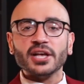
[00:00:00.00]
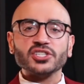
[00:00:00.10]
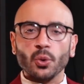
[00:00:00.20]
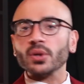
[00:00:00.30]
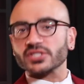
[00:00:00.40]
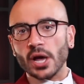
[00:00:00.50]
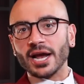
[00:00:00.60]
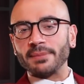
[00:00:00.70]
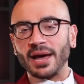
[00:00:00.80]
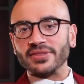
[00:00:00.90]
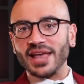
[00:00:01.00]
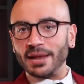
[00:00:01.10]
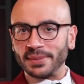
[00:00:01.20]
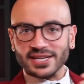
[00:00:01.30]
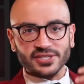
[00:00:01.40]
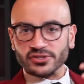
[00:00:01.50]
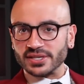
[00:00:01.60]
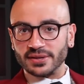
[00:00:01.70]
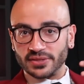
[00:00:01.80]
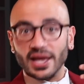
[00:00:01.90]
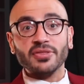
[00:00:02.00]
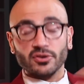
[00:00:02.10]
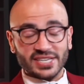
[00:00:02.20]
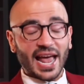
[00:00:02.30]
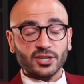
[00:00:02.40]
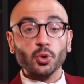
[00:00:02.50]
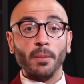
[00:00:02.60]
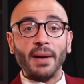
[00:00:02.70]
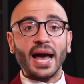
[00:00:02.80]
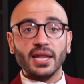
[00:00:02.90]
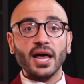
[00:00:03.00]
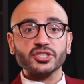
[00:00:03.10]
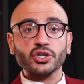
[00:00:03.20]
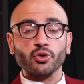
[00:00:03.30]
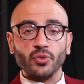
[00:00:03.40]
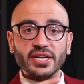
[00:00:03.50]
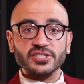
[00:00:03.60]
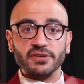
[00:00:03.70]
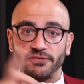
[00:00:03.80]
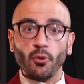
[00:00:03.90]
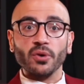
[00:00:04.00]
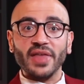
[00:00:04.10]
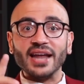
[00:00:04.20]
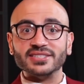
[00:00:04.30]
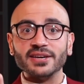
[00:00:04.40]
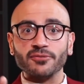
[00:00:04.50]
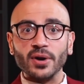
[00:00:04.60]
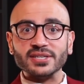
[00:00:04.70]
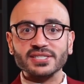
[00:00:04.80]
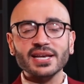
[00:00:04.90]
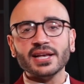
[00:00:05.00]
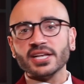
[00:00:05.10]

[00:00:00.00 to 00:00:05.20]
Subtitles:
So we'll talk about that because there's an actual biological reason for that difference.